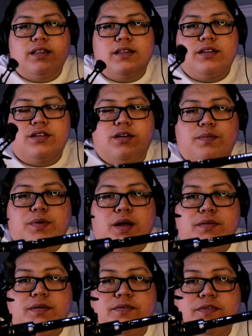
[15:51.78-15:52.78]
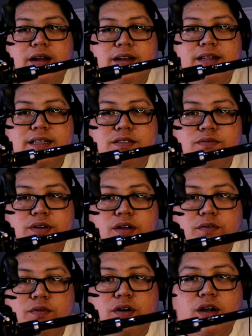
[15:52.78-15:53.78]
You could probably find this reel
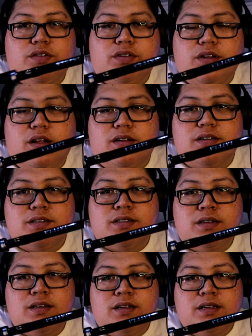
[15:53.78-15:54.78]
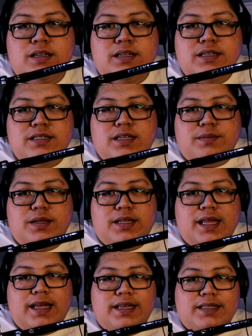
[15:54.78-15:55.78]
for $100. Something
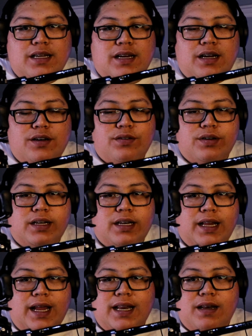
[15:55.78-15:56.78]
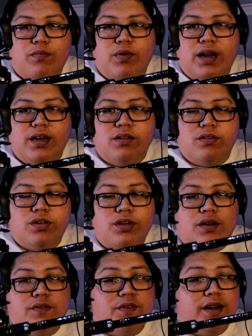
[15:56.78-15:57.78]
that is 180 brand new. You
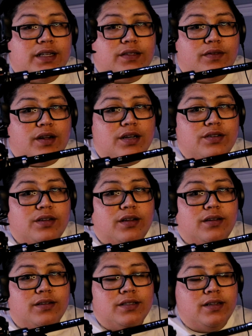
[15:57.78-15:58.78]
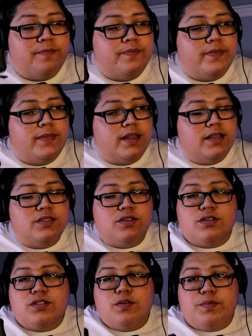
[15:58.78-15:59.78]
could find this for $100.
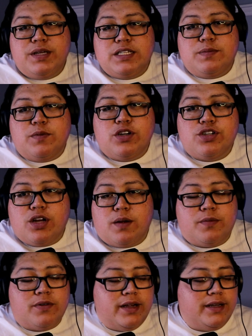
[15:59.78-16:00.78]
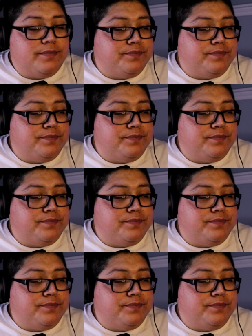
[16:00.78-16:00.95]
So be a smart shopper, right?